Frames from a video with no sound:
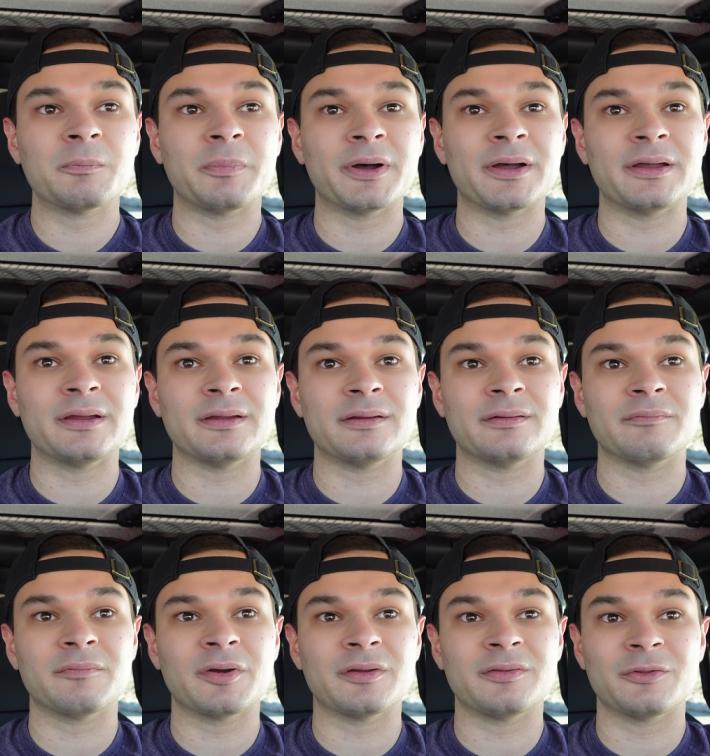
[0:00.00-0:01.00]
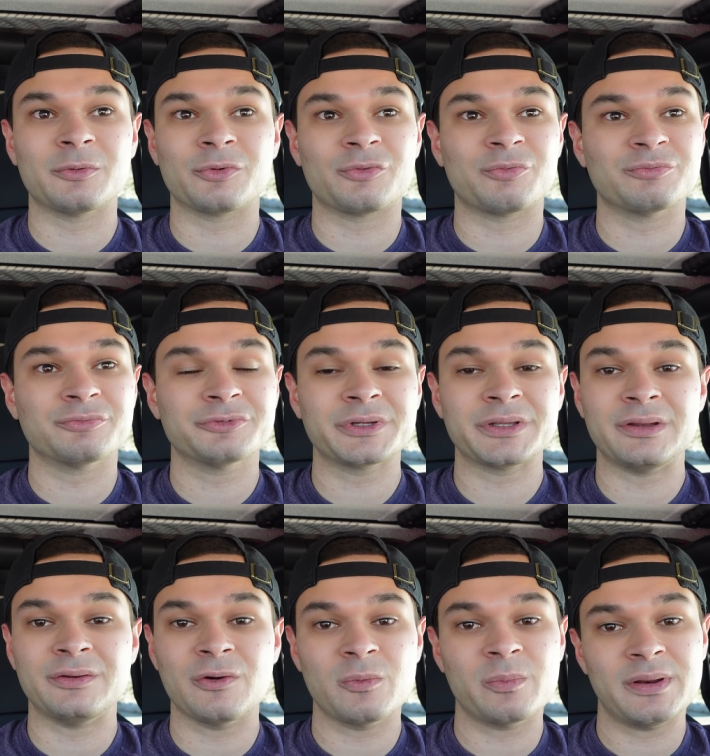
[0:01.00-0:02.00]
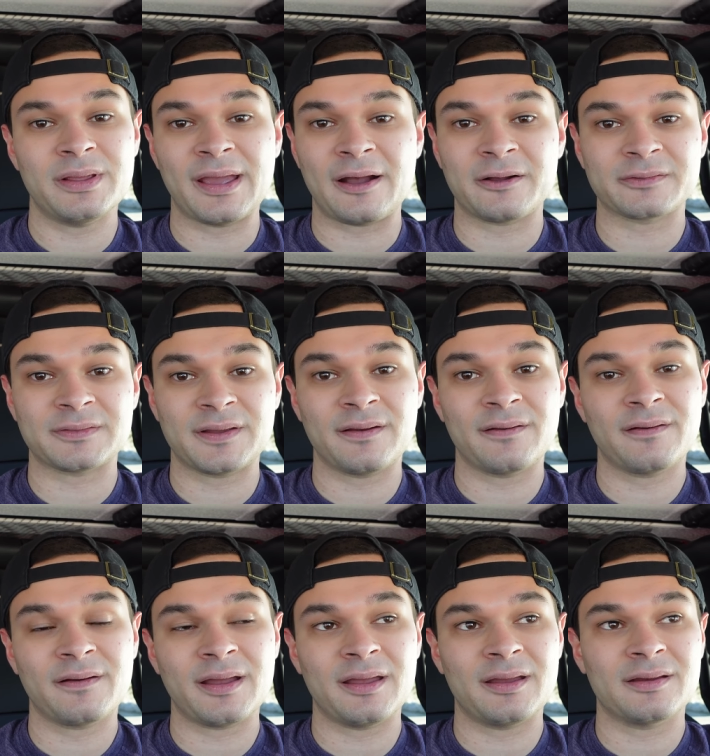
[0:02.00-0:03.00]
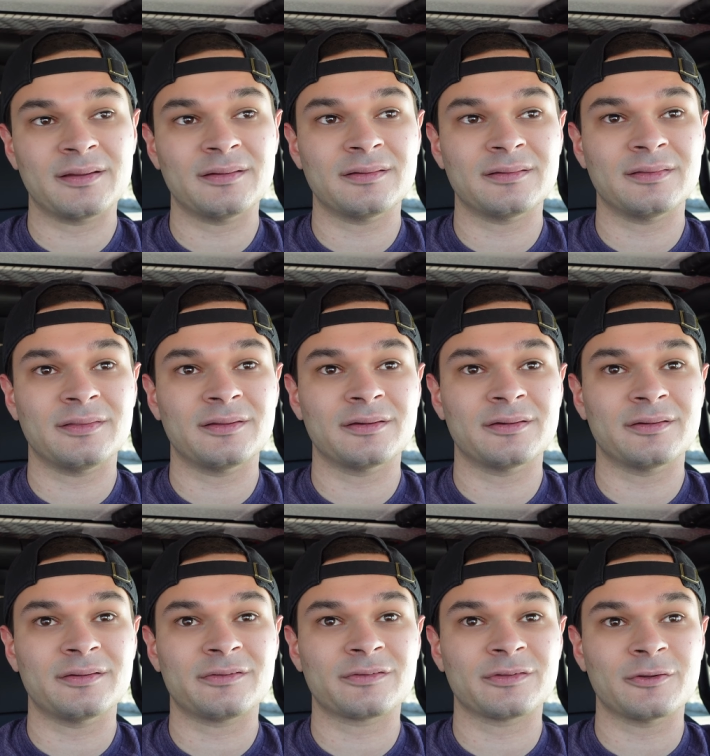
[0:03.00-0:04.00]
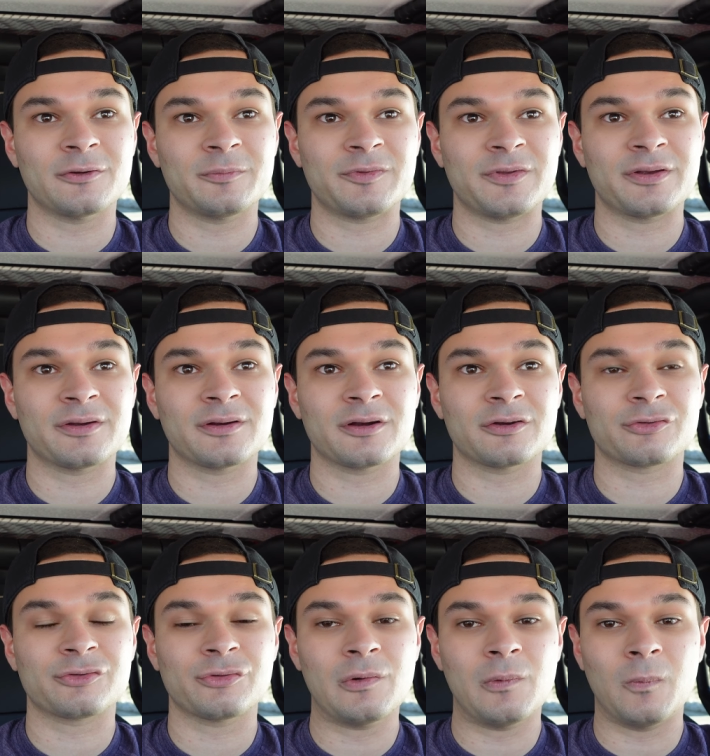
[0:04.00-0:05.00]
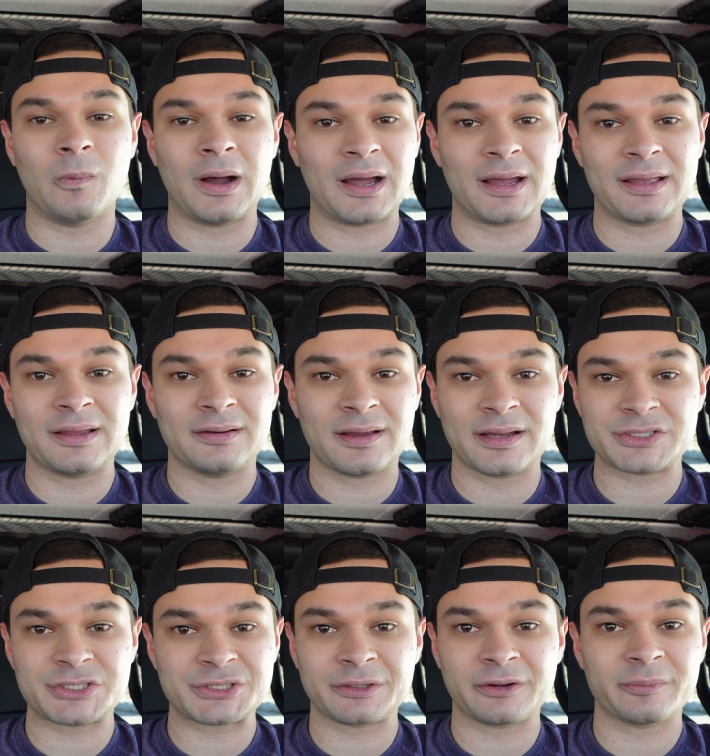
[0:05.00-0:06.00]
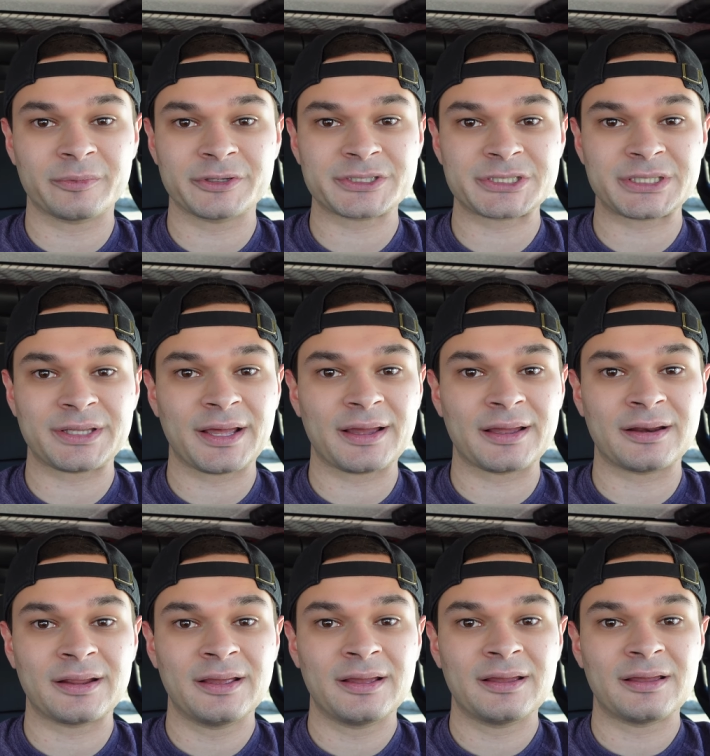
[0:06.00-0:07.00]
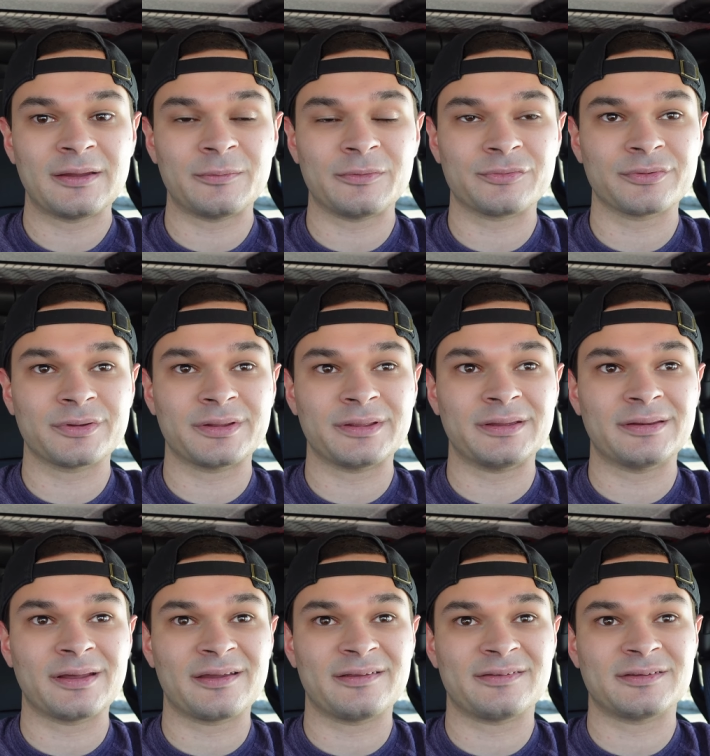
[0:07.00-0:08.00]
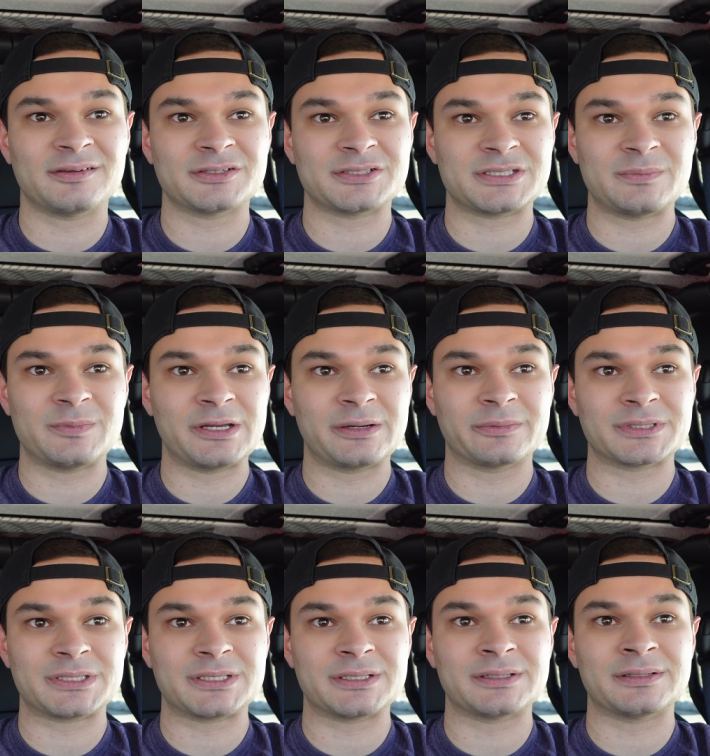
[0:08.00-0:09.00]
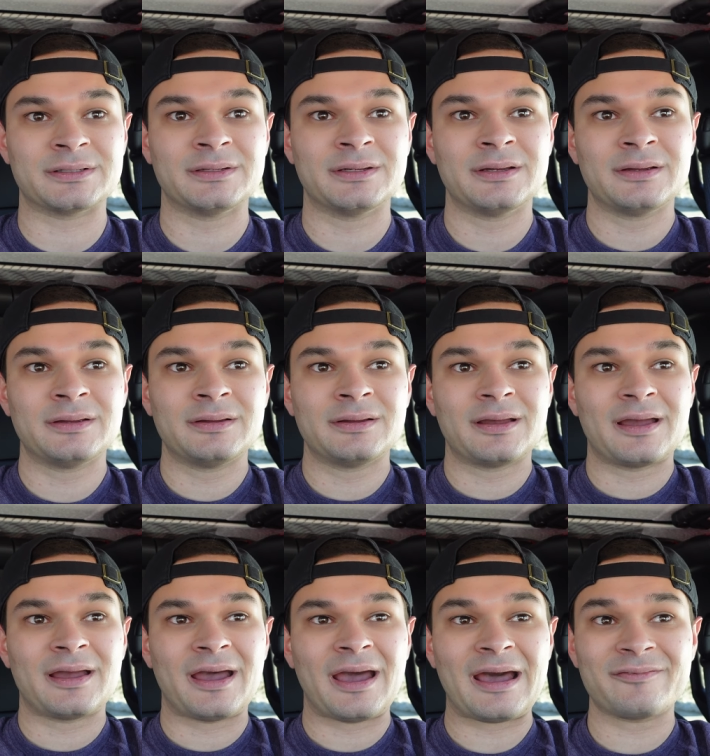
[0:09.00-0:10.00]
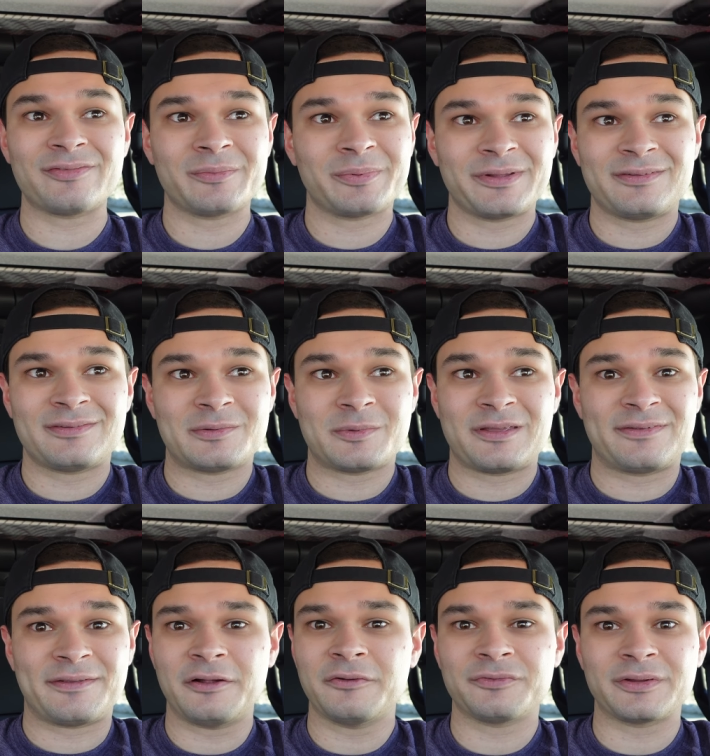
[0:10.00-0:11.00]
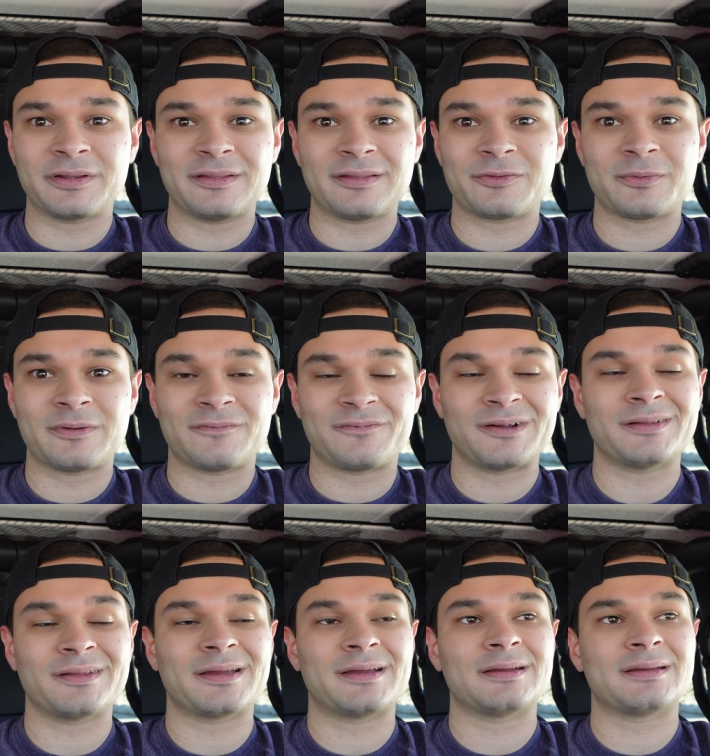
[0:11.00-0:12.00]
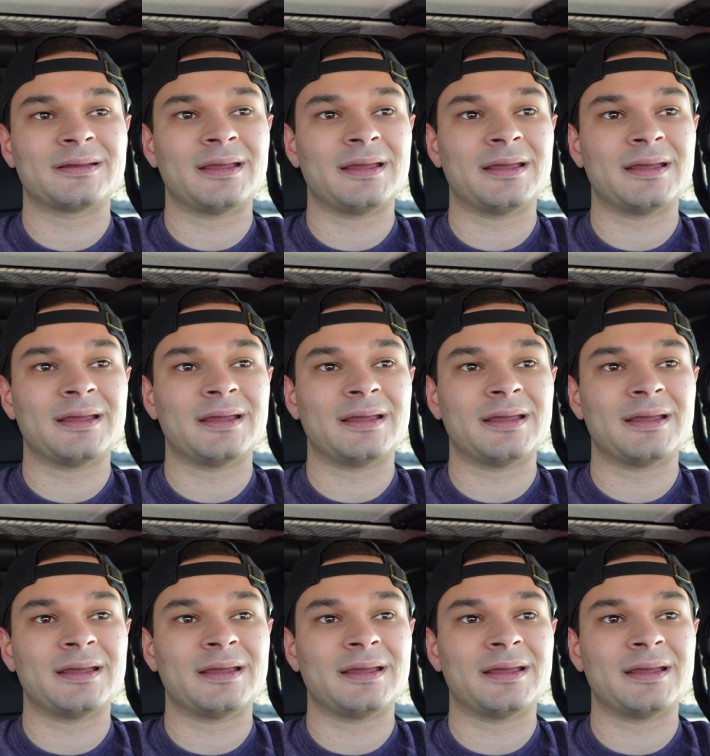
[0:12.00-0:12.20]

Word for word: But uh, there was really nobody out there, and the slopes here are so wide at Sugarbush that it was really nice just to be able to have the place to myself, really. That's what it felt like.